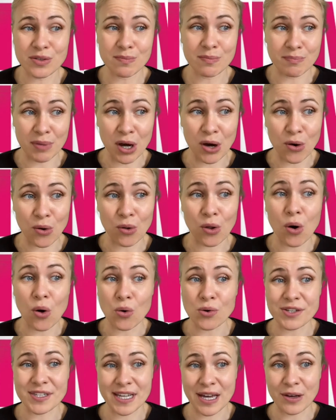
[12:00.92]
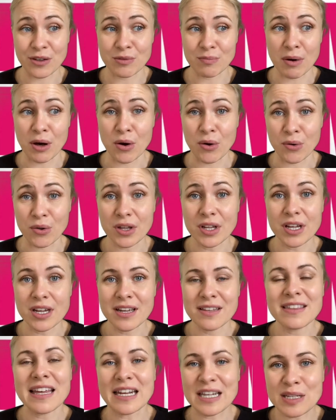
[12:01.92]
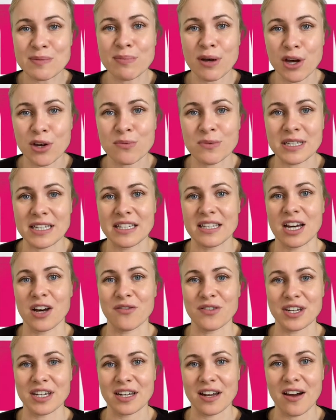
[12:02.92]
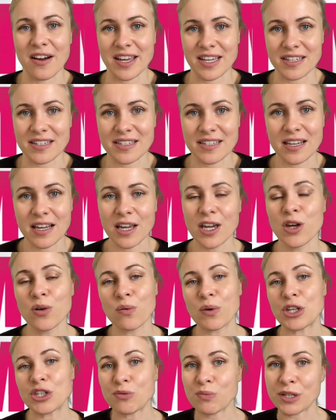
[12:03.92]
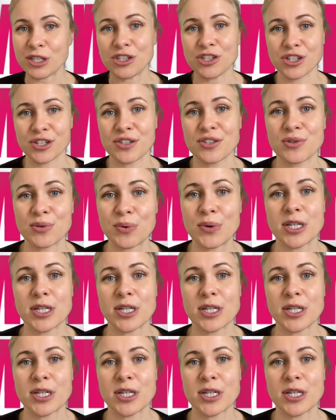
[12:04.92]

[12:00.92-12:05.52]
Pole or South Pole that is permanently covered in ice, which we just talked